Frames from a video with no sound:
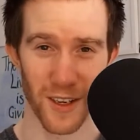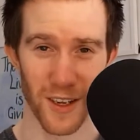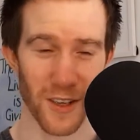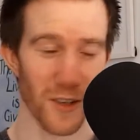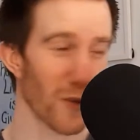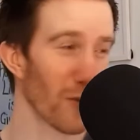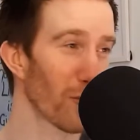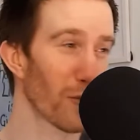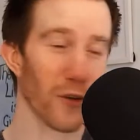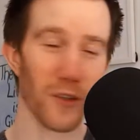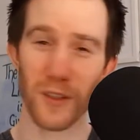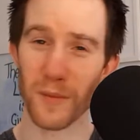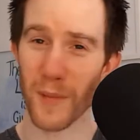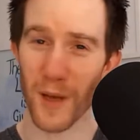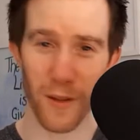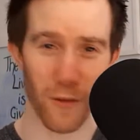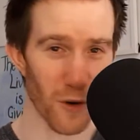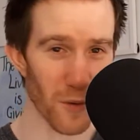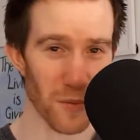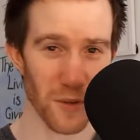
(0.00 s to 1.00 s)
You've got some
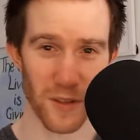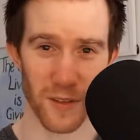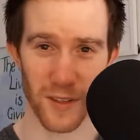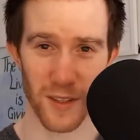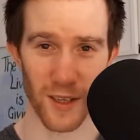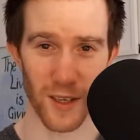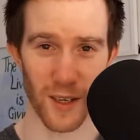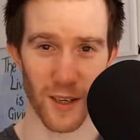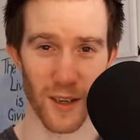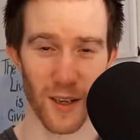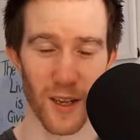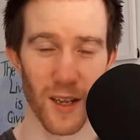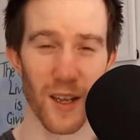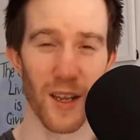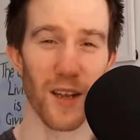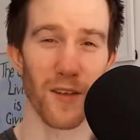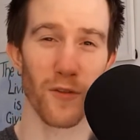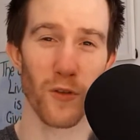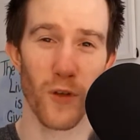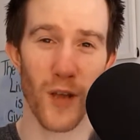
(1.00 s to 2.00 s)
other options here.
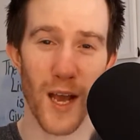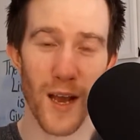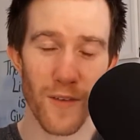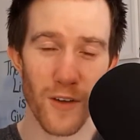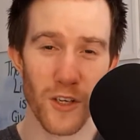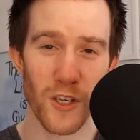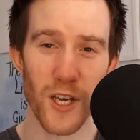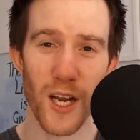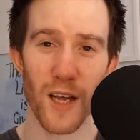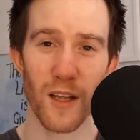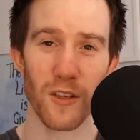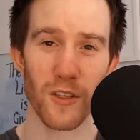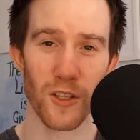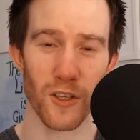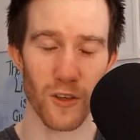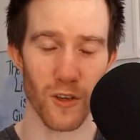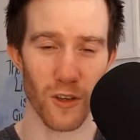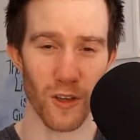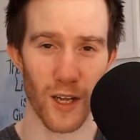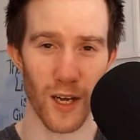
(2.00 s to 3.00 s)
If you have a challenge in
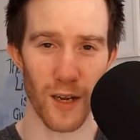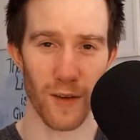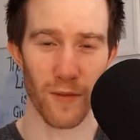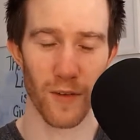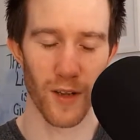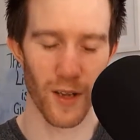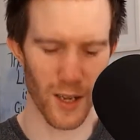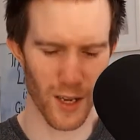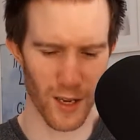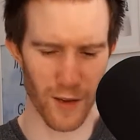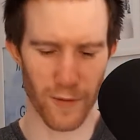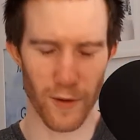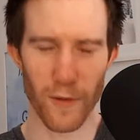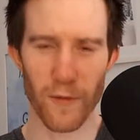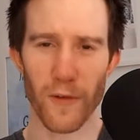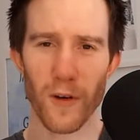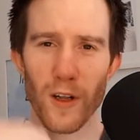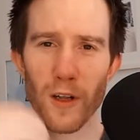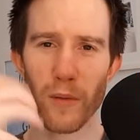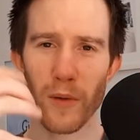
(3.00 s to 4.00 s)
your life, if you're
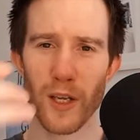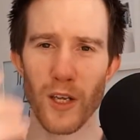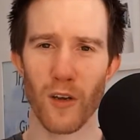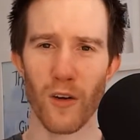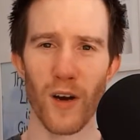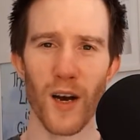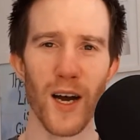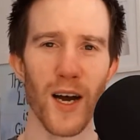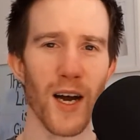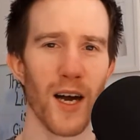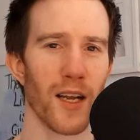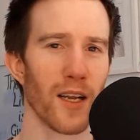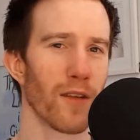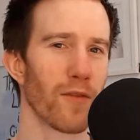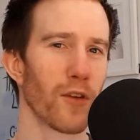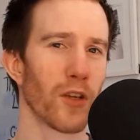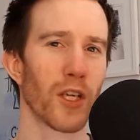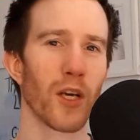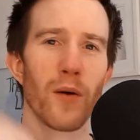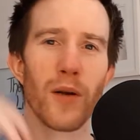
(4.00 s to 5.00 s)
following your heart, if
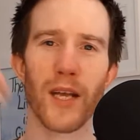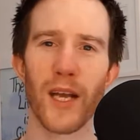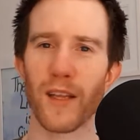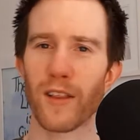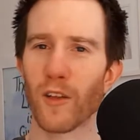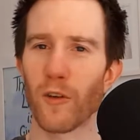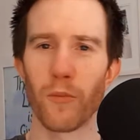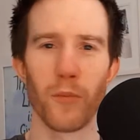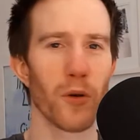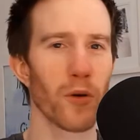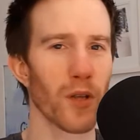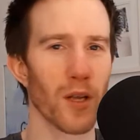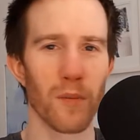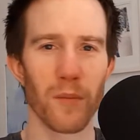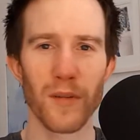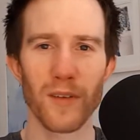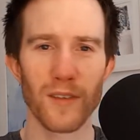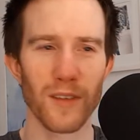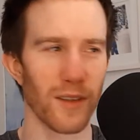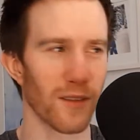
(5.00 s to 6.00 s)
you're going out there and building a
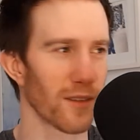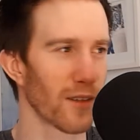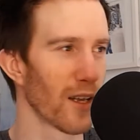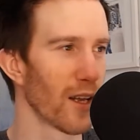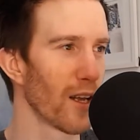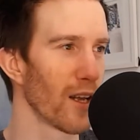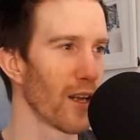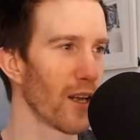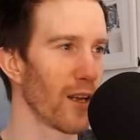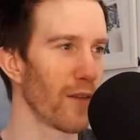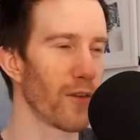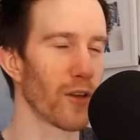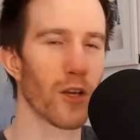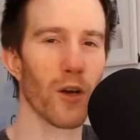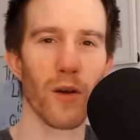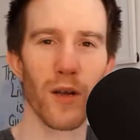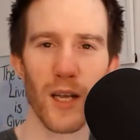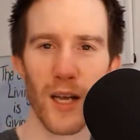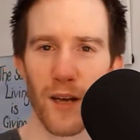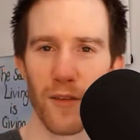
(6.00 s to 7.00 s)
business, if you're
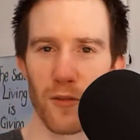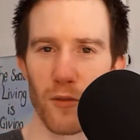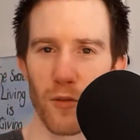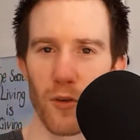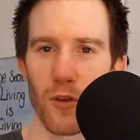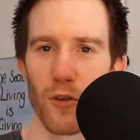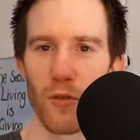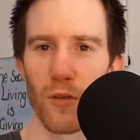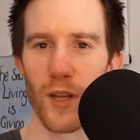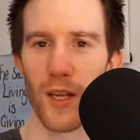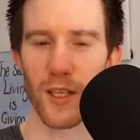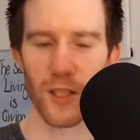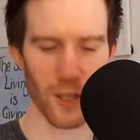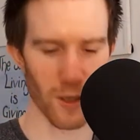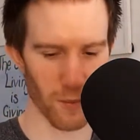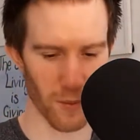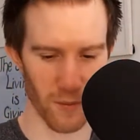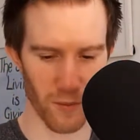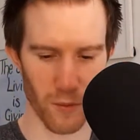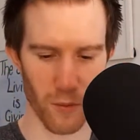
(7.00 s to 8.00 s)
going after a new
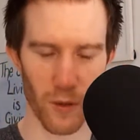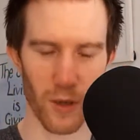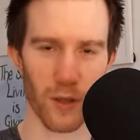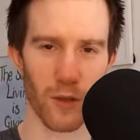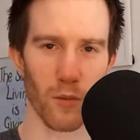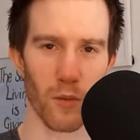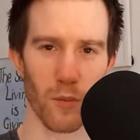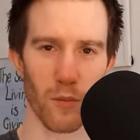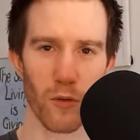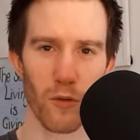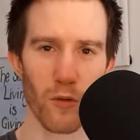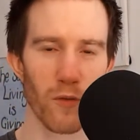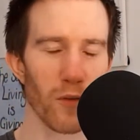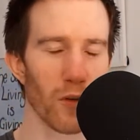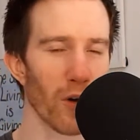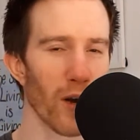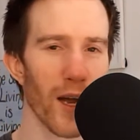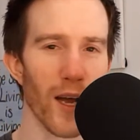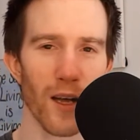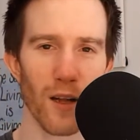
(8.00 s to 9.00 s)
relationship, if you're wanting to improve
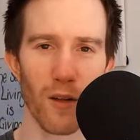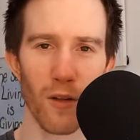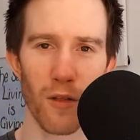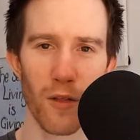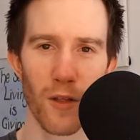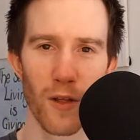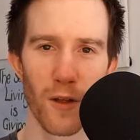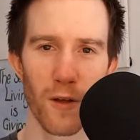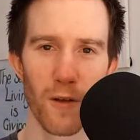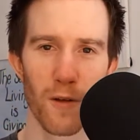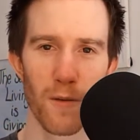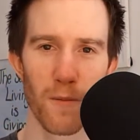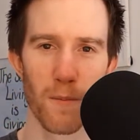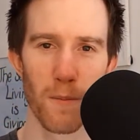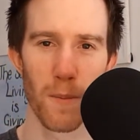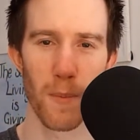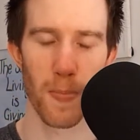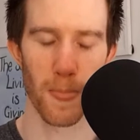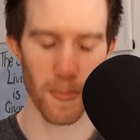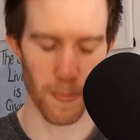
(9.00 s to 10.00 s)
your health,
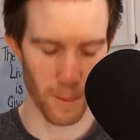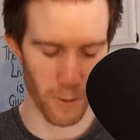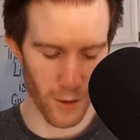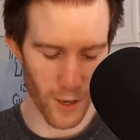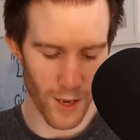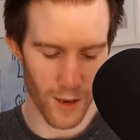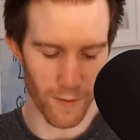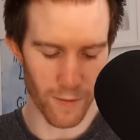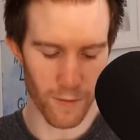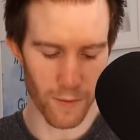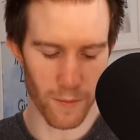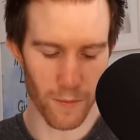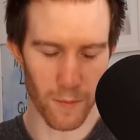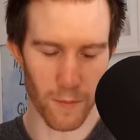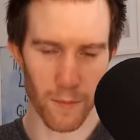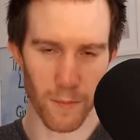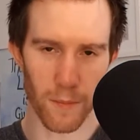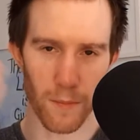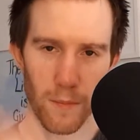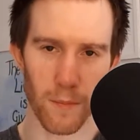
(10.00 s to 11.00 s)
you have
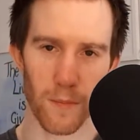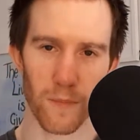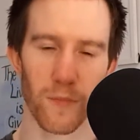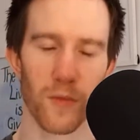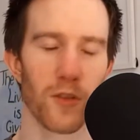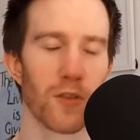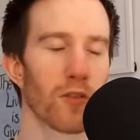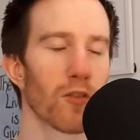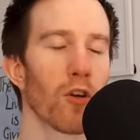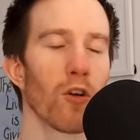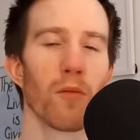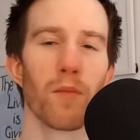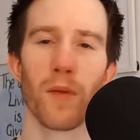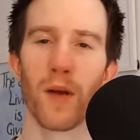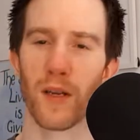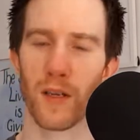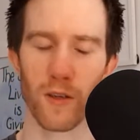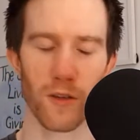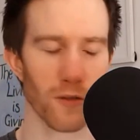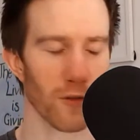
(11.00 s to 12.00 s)
so
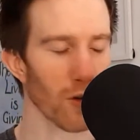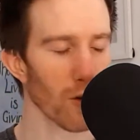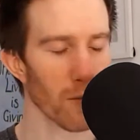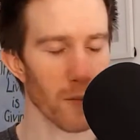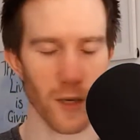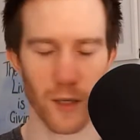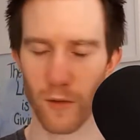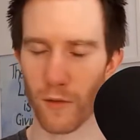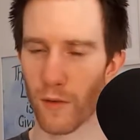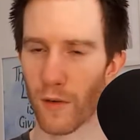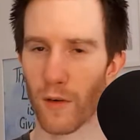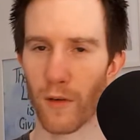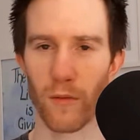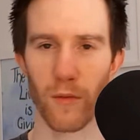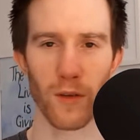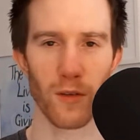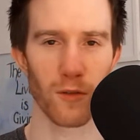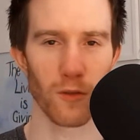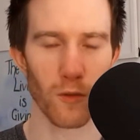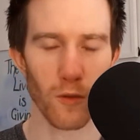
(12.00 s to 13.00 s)
much
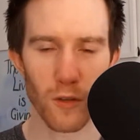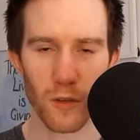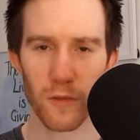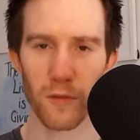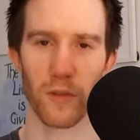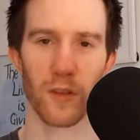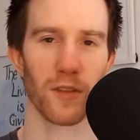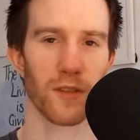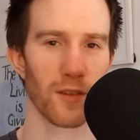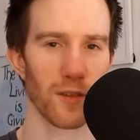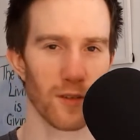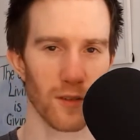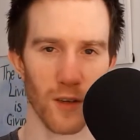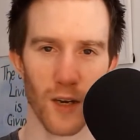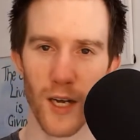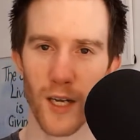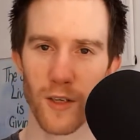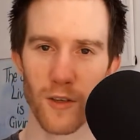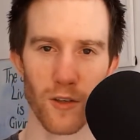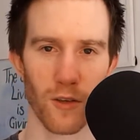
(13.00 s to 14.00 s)
resourcefulness
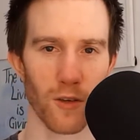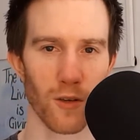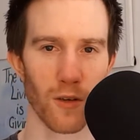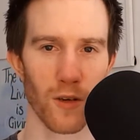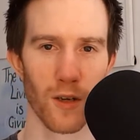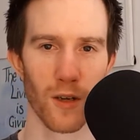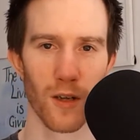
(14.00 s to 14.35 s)
inside you.